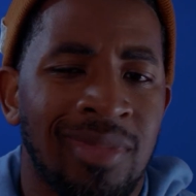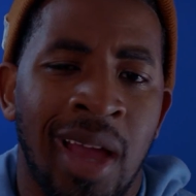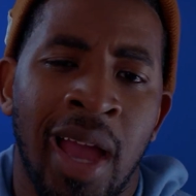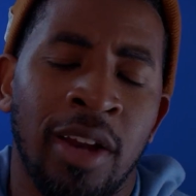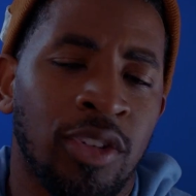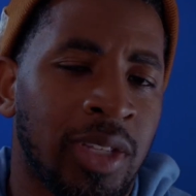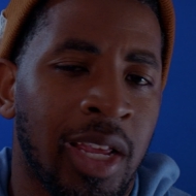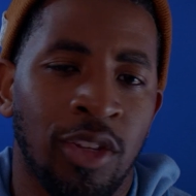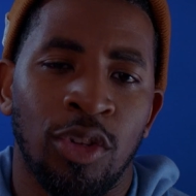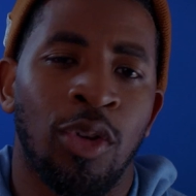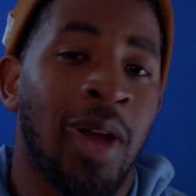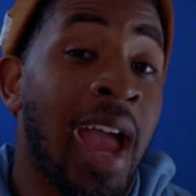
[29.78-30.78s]
I understand you
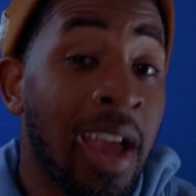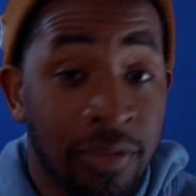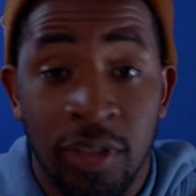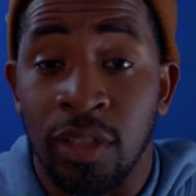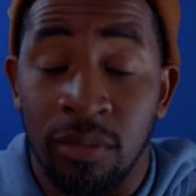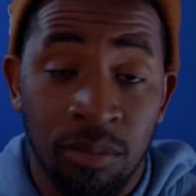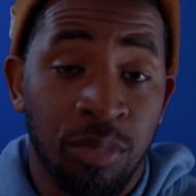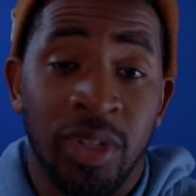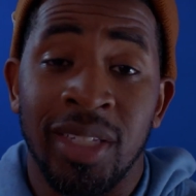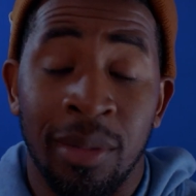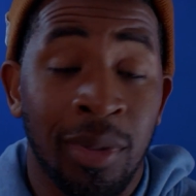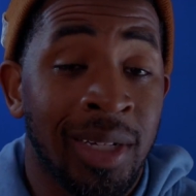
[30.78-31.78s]
don't have to press
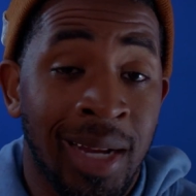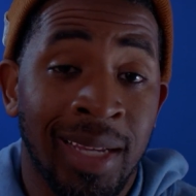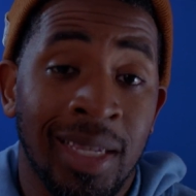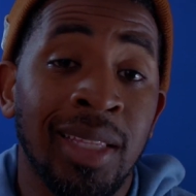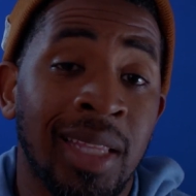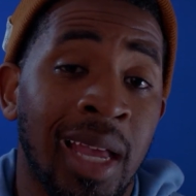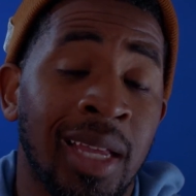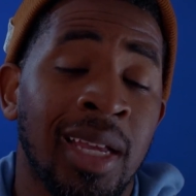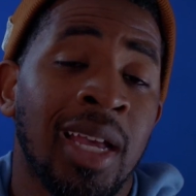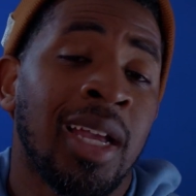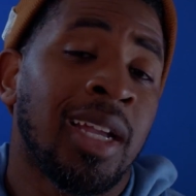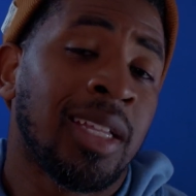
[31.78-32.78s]
that button. I get that.
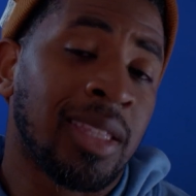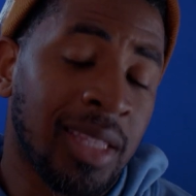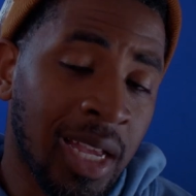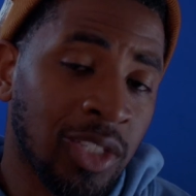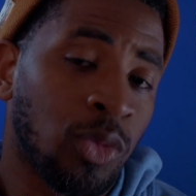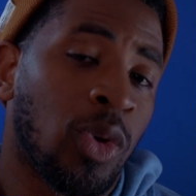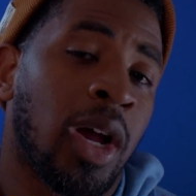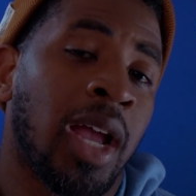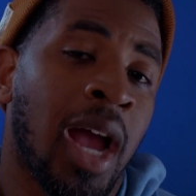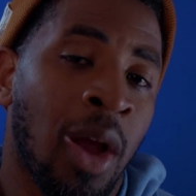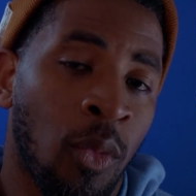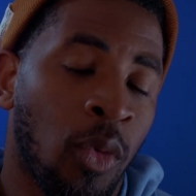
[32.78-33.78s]
That's why
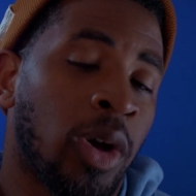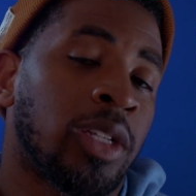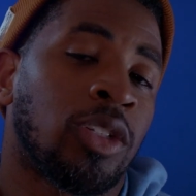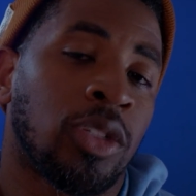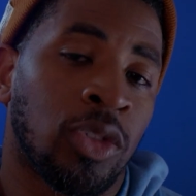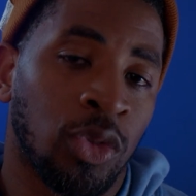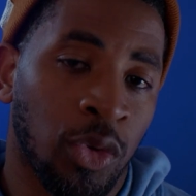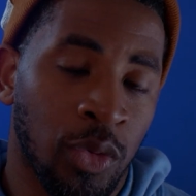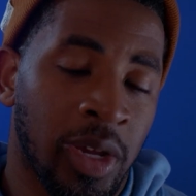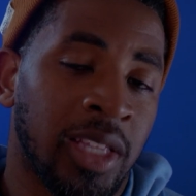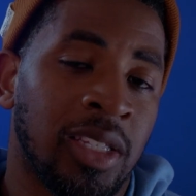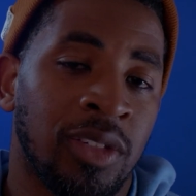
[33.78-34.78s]
I want to
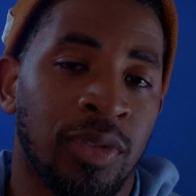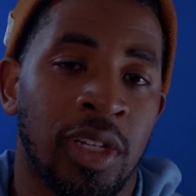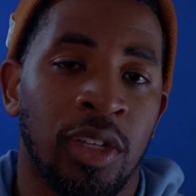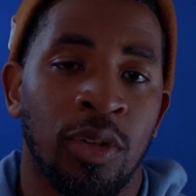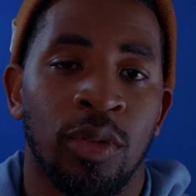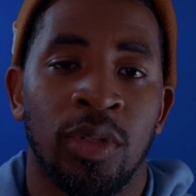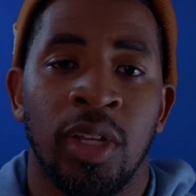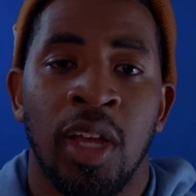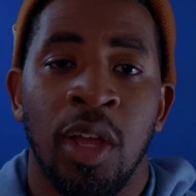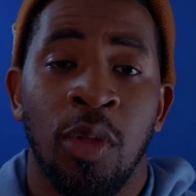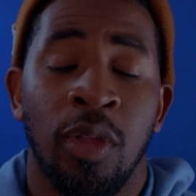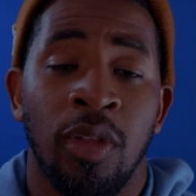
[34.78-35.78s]
create these videos
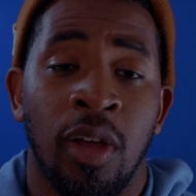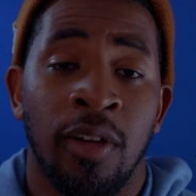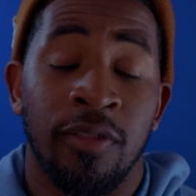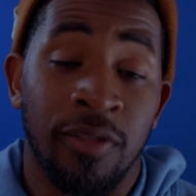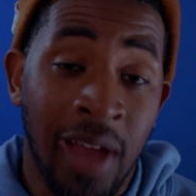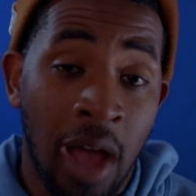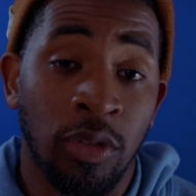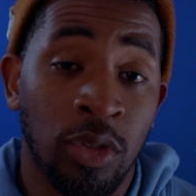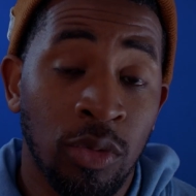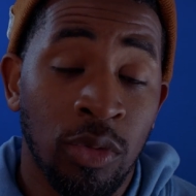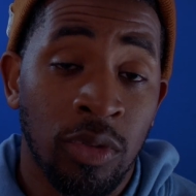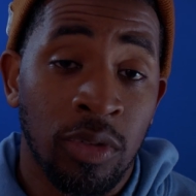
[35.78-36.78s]
of
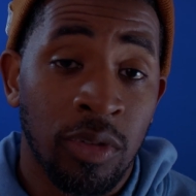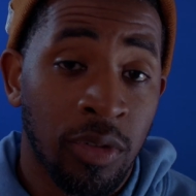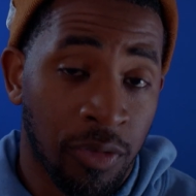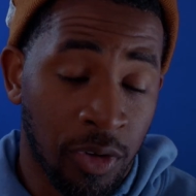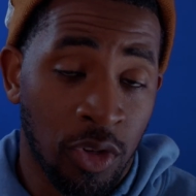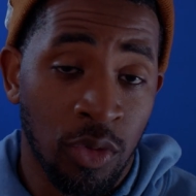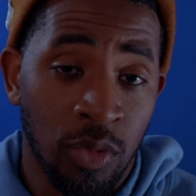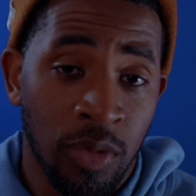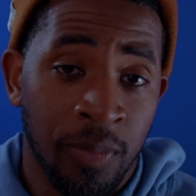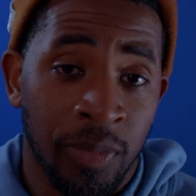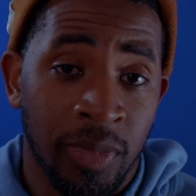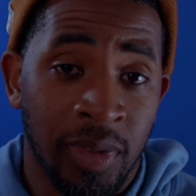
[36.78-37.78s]
value for you.
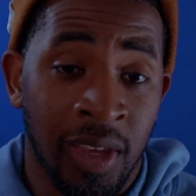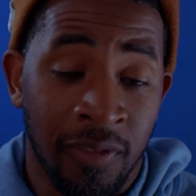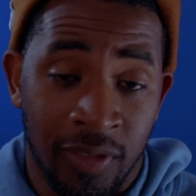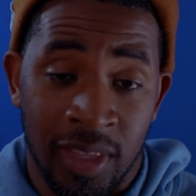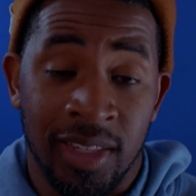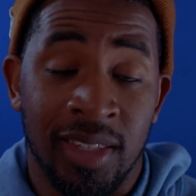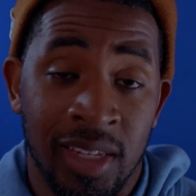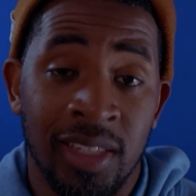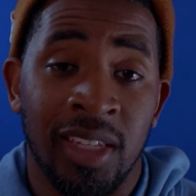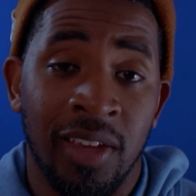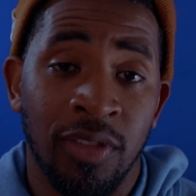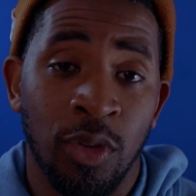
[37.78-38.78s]
If this is
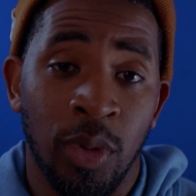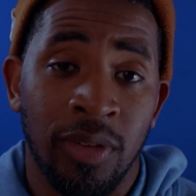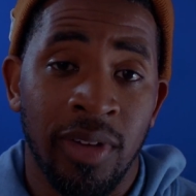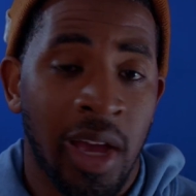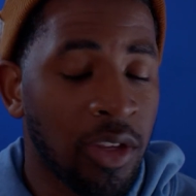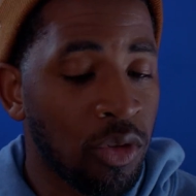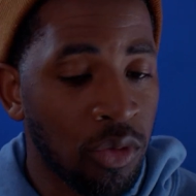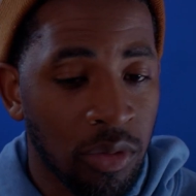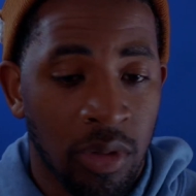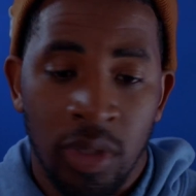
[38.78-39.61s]
giving you any value,